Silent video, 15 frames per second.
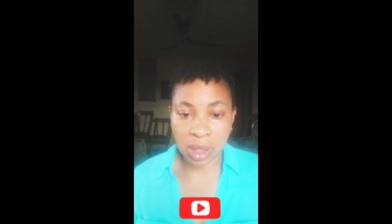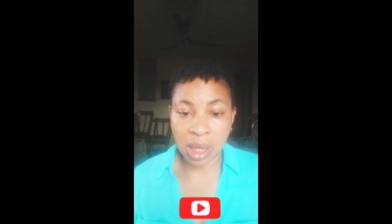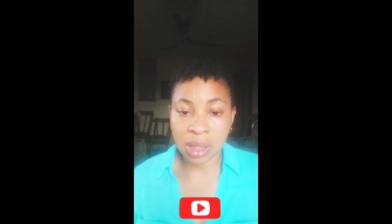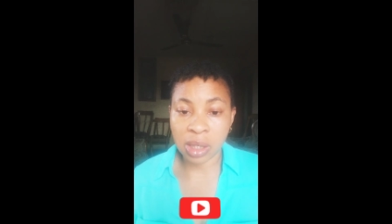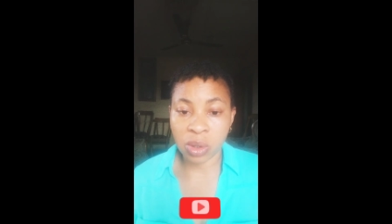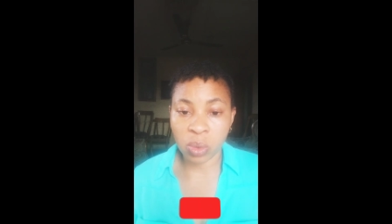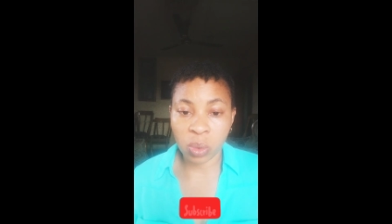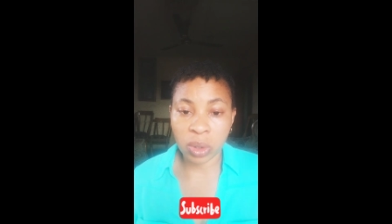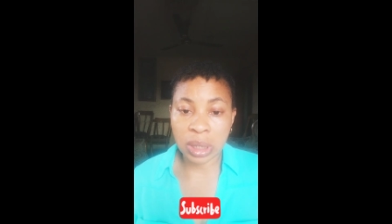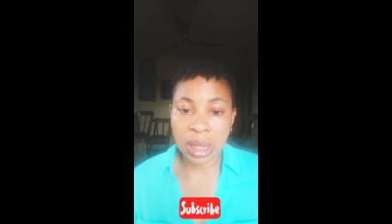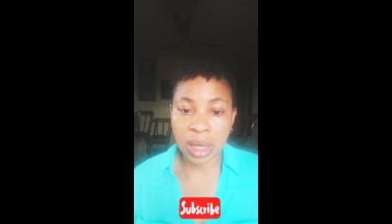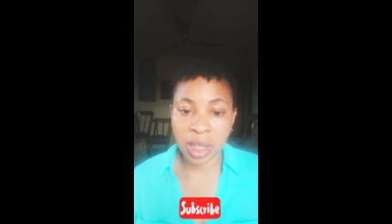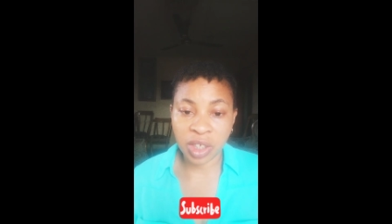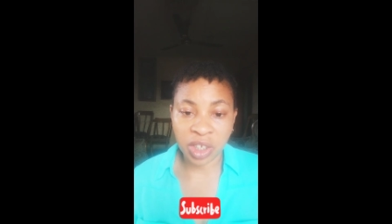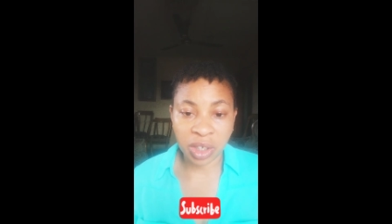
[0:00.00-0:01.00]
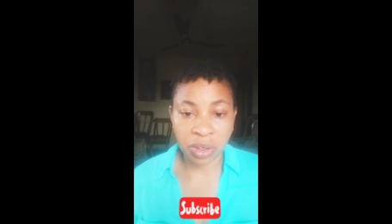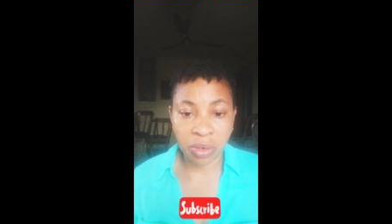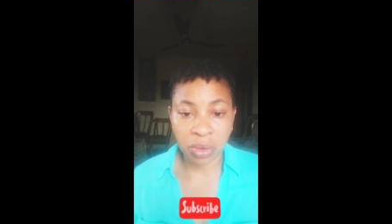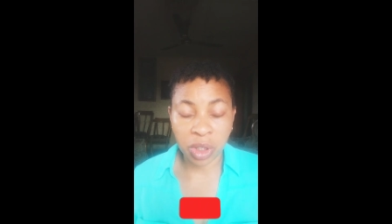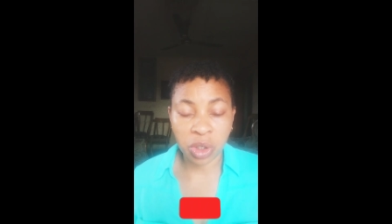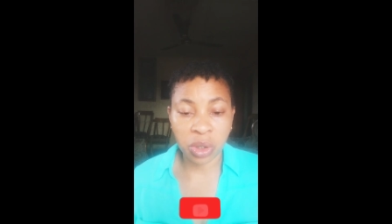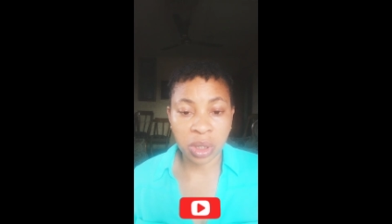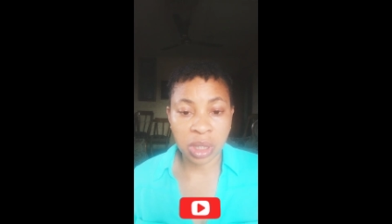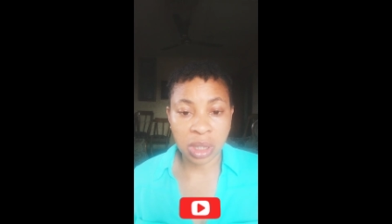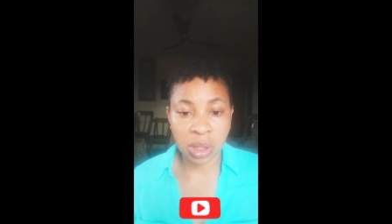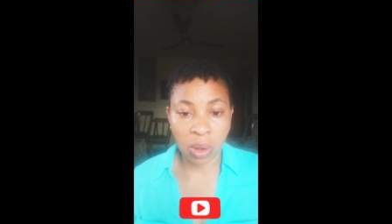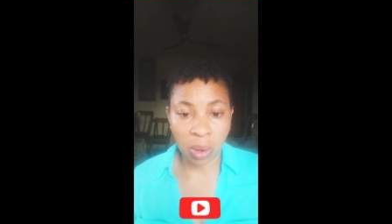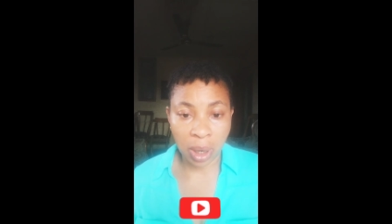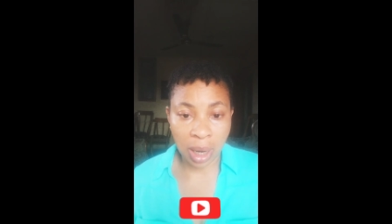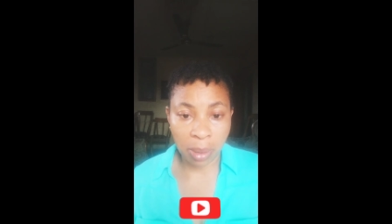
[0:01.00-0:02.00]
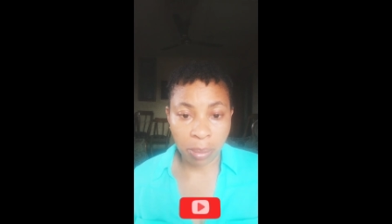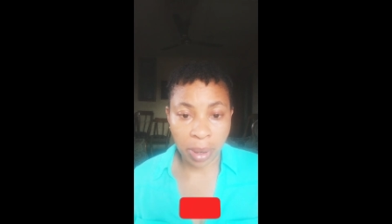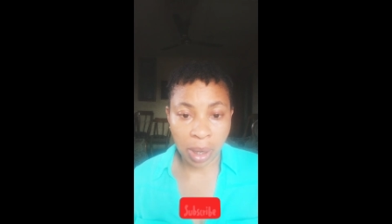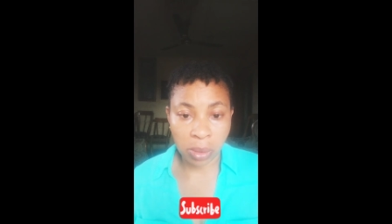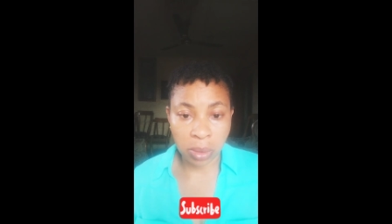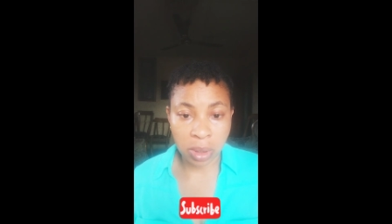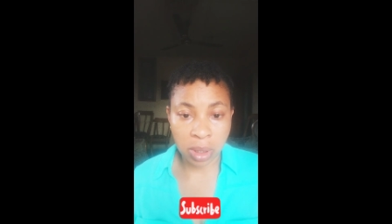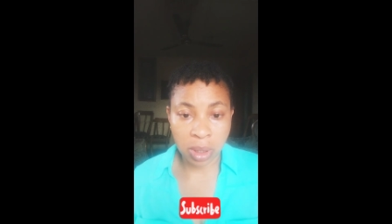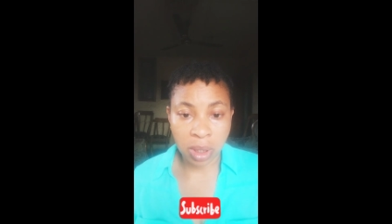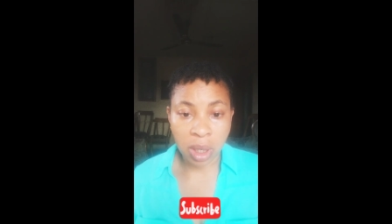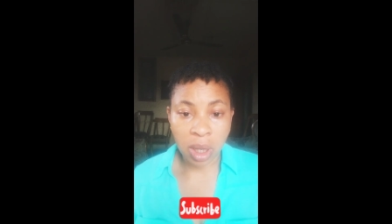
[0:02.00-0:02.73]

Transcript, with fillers: That is what lead generation is all about.